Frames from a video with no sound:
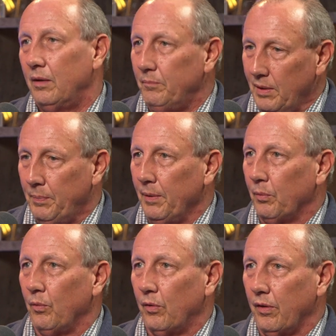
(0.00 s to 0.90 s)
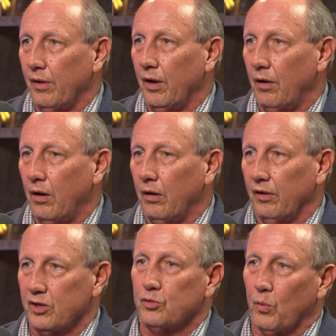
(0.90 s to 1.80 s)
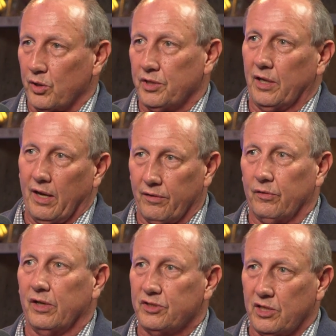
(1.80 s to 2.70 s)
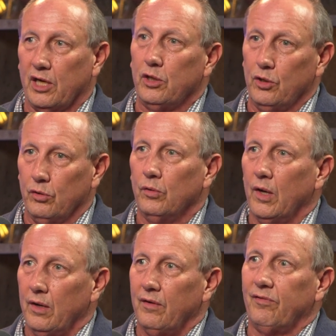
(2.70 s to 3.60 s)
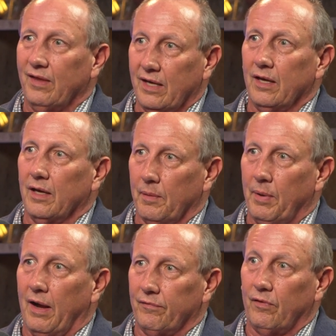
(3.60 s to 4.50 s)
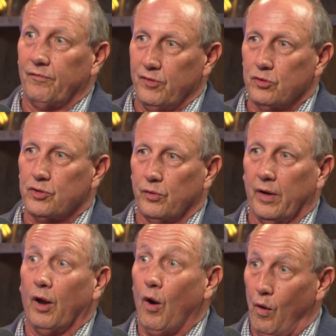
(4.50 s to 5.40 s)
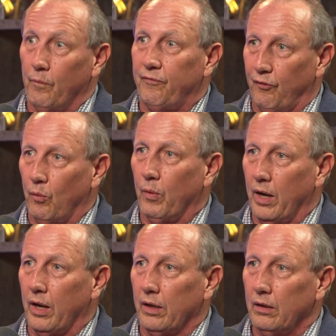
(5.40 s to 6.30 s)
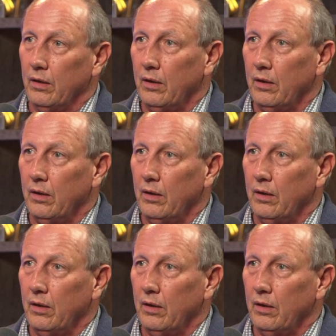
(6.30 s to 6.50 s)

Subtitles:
Meet people where they are. Let's work together. Let's get you thinking about the future in a hopeful way.